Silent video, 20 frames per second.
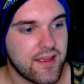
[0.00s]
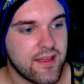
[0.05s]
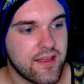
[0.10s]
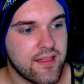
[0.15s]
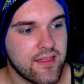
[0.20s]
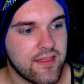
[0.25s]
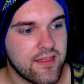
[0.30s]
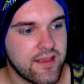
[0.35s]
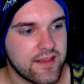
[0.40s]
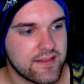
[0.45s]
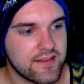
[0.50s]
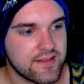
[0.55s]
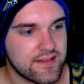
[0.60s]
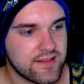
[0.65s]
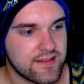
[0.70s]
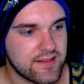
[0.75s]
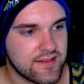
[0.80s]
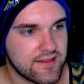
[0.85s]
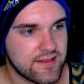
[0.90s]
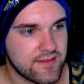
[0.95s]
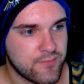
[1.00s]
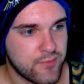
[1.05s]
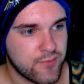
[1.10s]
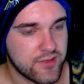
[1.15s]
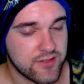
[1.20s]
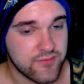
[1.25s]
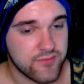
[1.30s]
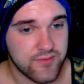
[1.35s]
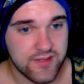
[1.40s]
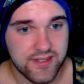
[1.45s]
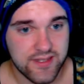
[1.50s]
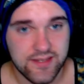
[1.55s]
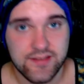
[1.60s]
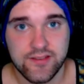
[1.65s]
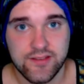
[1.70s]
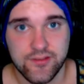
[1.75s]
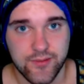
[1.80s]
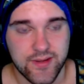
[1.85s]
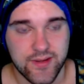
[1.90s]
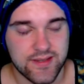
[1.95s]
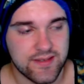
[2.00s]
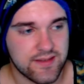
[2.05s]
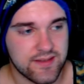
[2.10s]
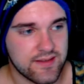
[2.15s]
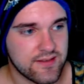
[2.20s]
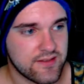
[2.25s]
this was released to us,